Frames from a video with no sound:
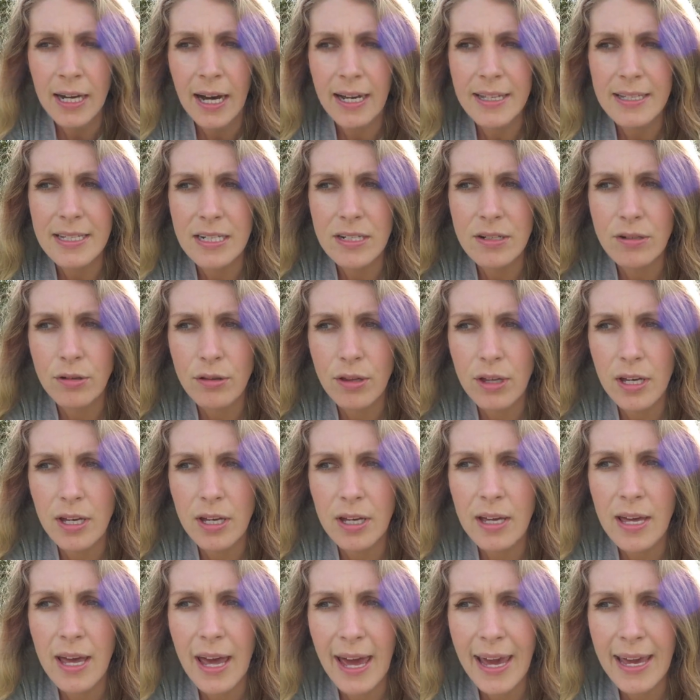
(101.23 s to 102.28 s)
I did
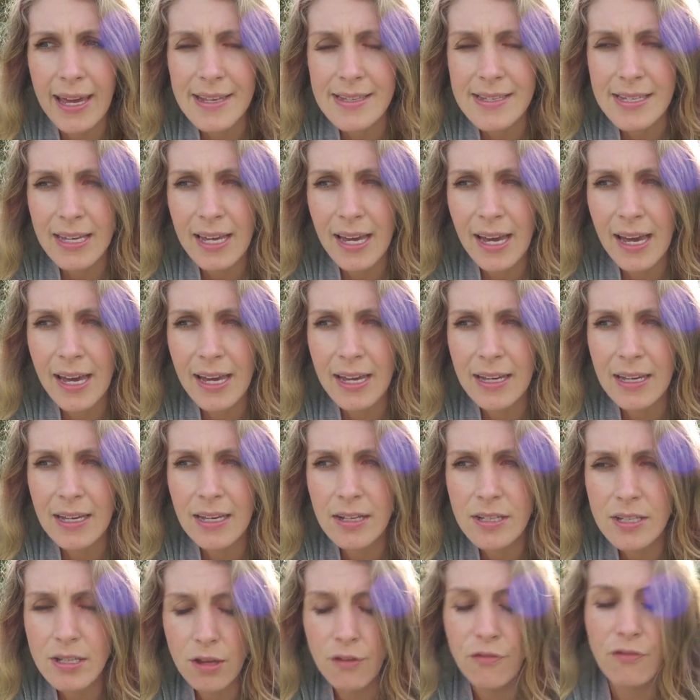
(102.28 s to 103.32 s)
another
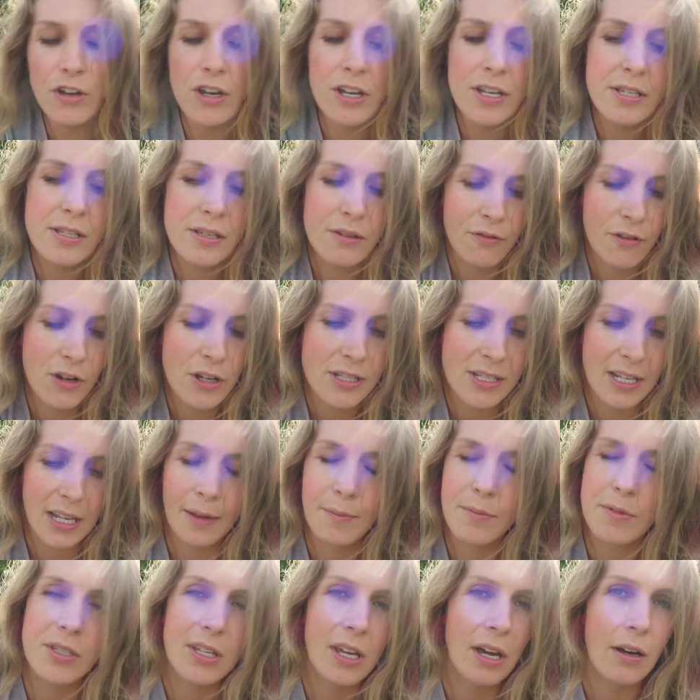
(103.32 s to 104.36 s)
80k. So the first day,
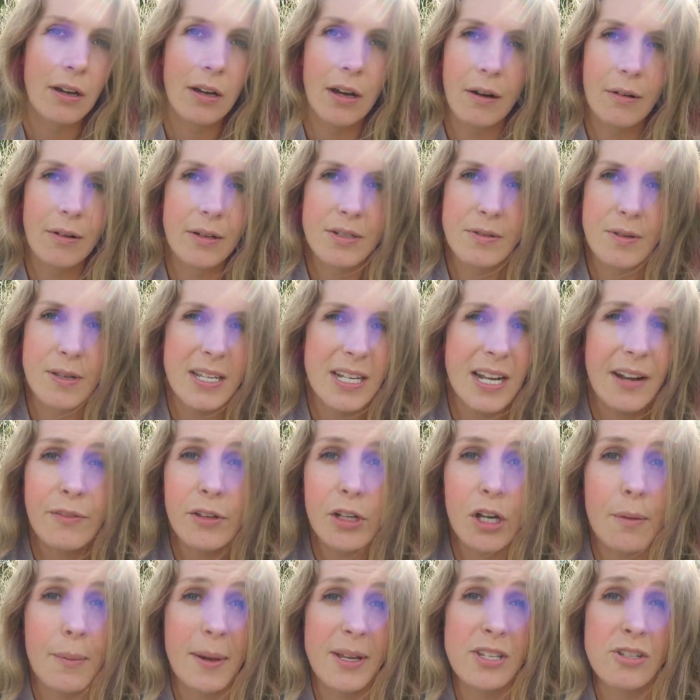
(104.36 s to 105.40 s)
let me just go on to it. You can have a
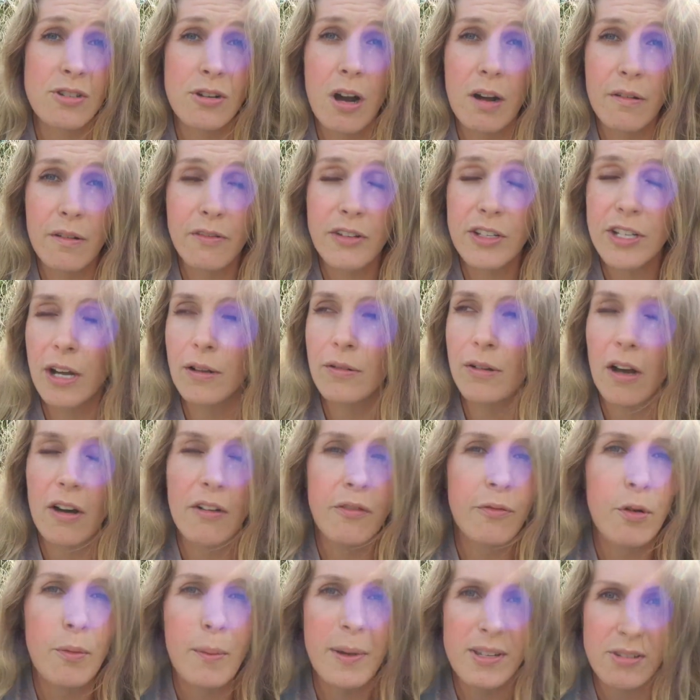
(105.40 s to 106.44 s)
look at my Strava. If you don't know,
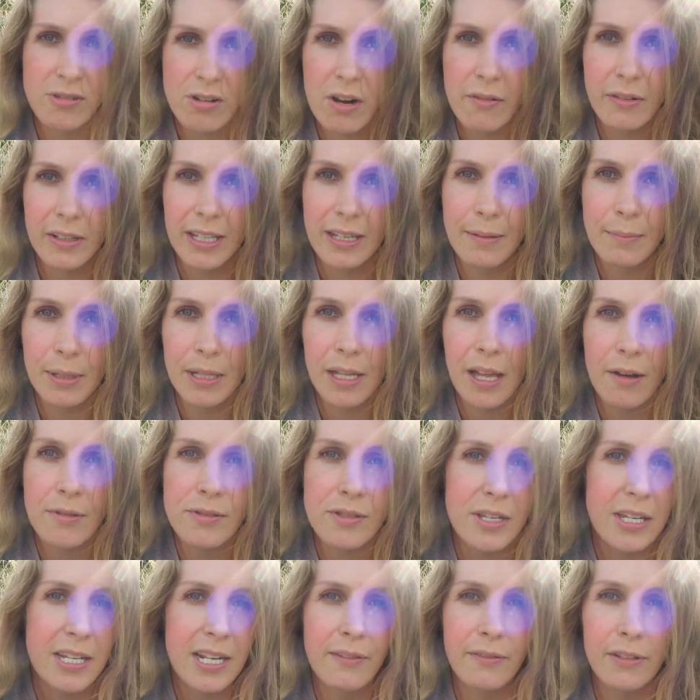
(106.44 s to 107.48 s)
I've put my Strava link below
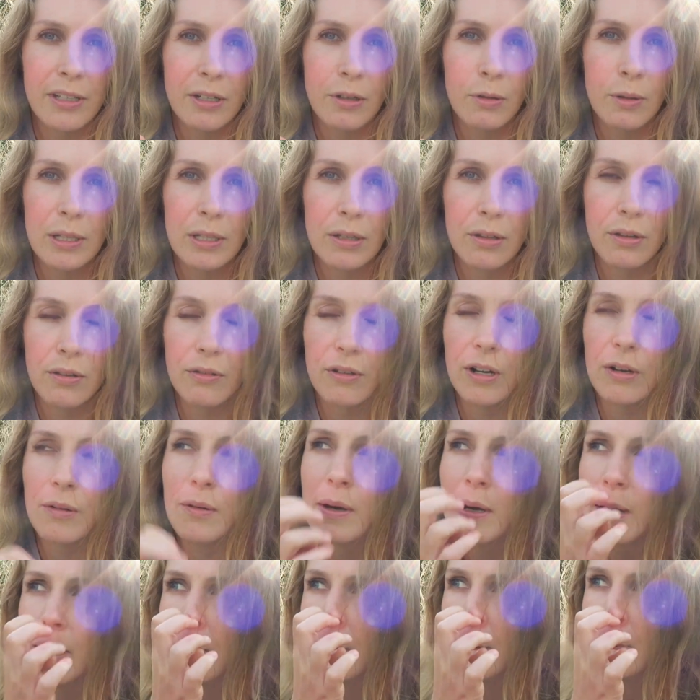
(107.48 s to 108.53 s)
so you can have a look, quick look through.
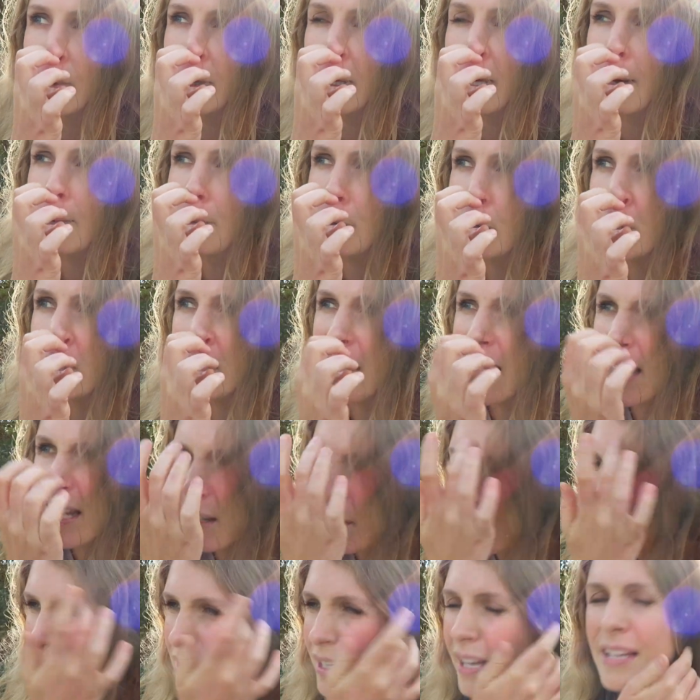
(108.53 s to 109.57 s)
But yeah, Monday
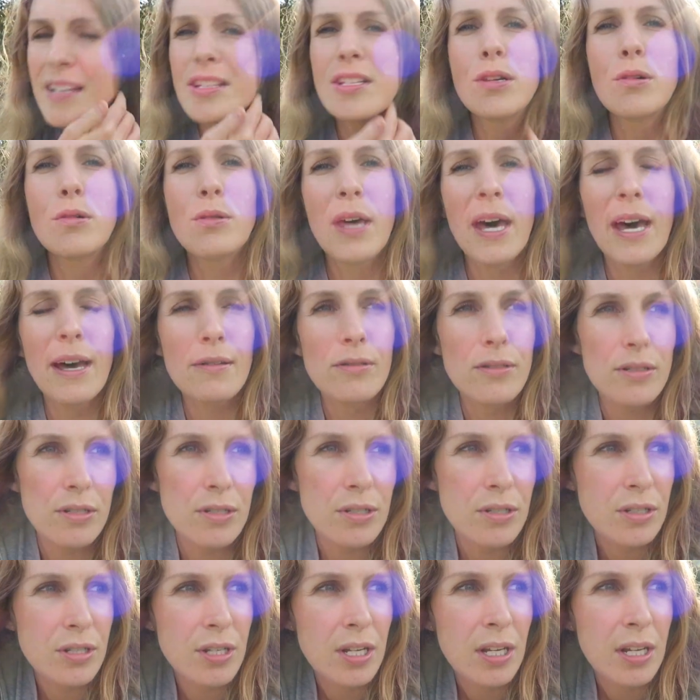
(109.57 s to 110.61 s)
it was like
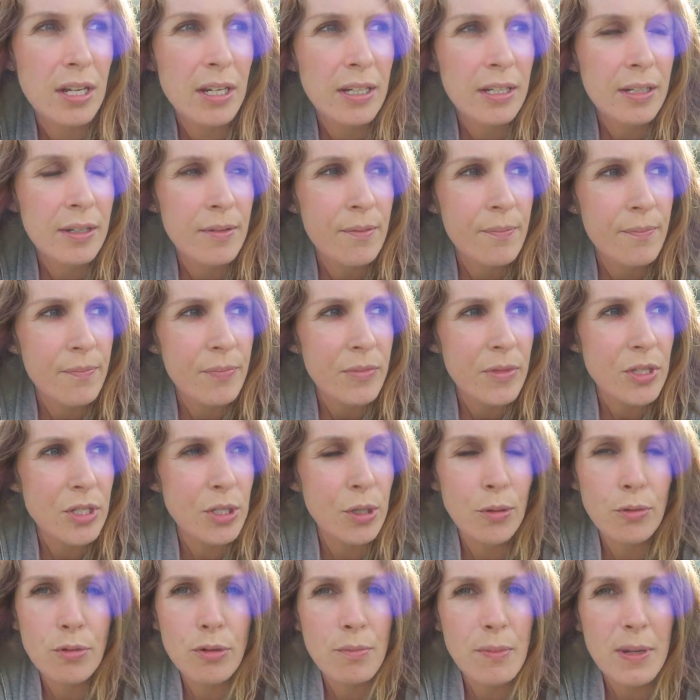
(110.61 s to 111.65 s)

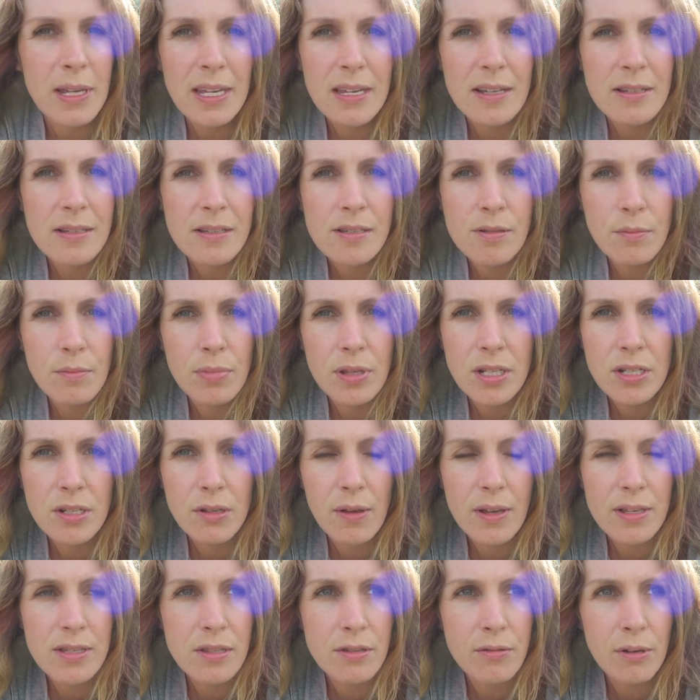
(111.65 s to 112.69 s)
2,200 meters or something,
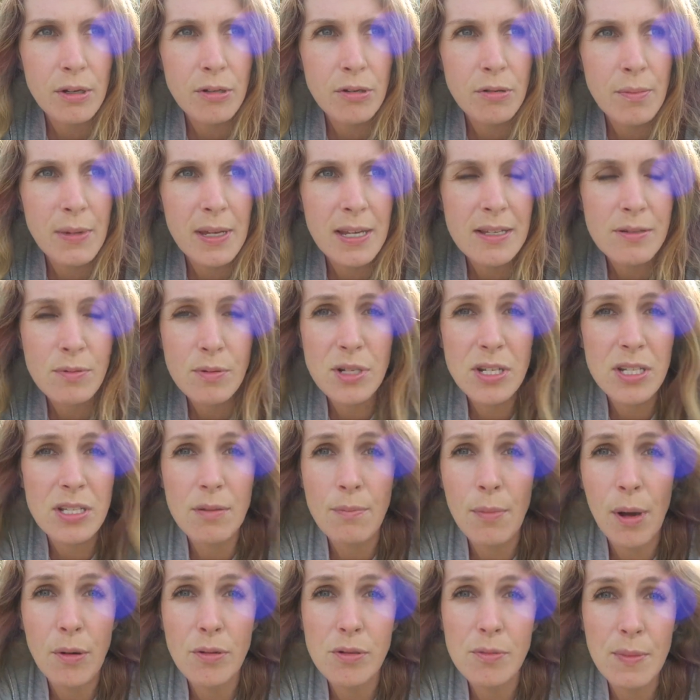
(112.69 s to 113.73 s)
2,300 meters, which is
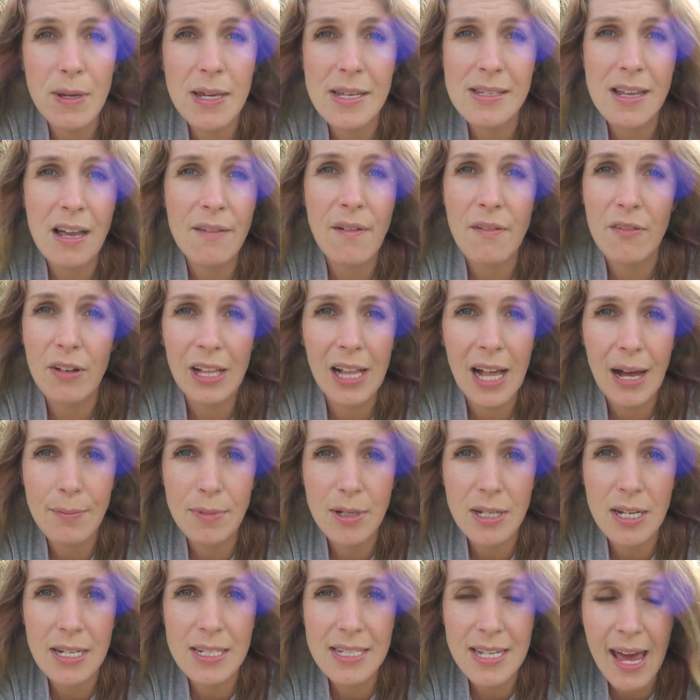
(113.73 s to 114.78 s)
the most meters that I've ever
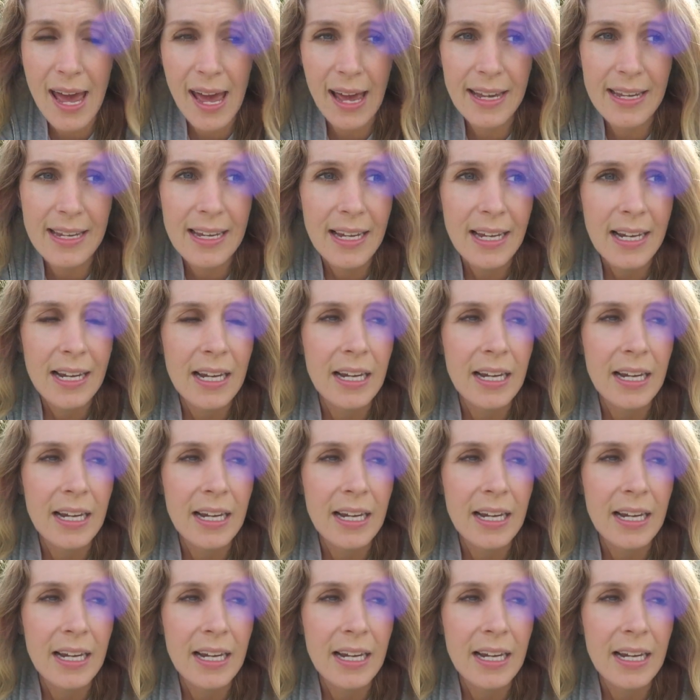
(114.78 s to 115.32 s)
climbed in a day.